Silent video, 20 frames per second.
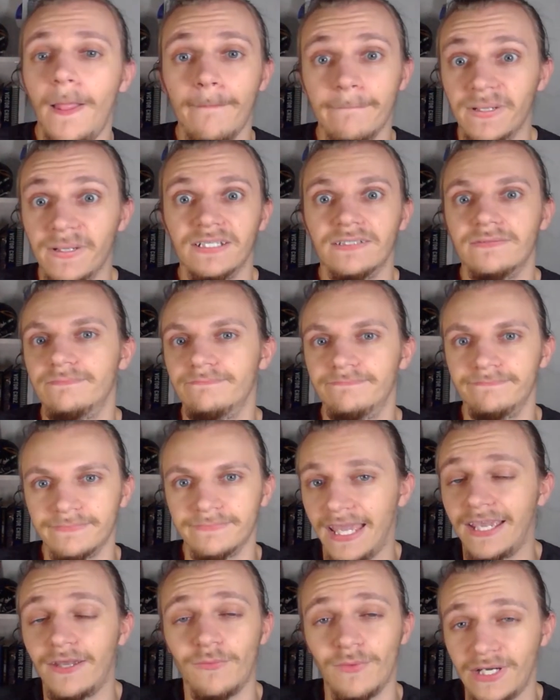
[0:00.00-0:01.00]
But
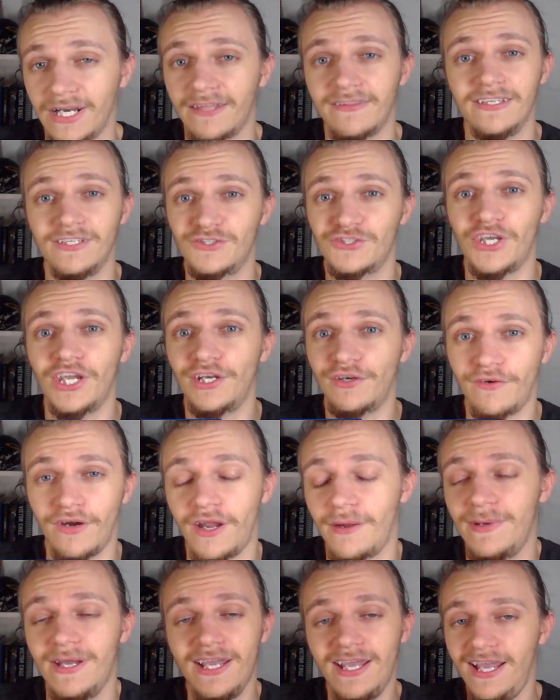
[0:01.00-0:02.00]
hey, when I think Shane
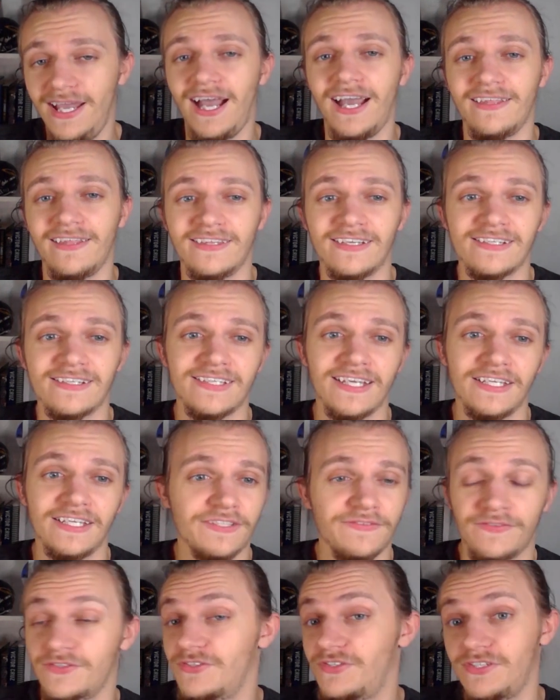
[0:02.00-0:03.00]
Graham, I think
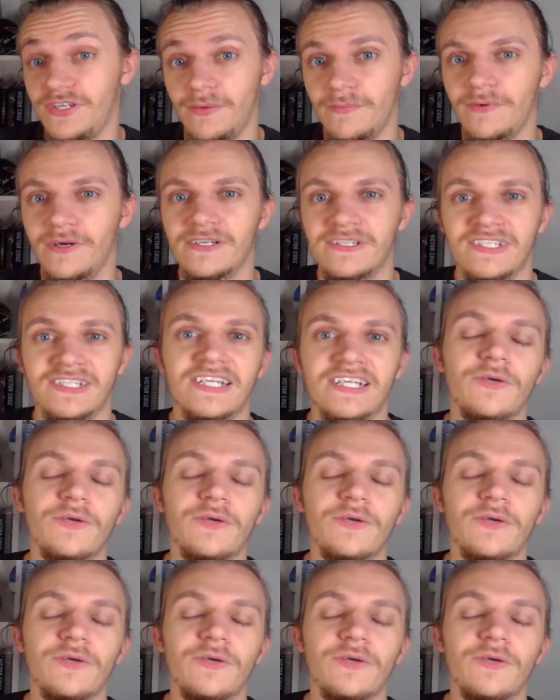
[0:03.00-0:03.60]
Saints for some reason.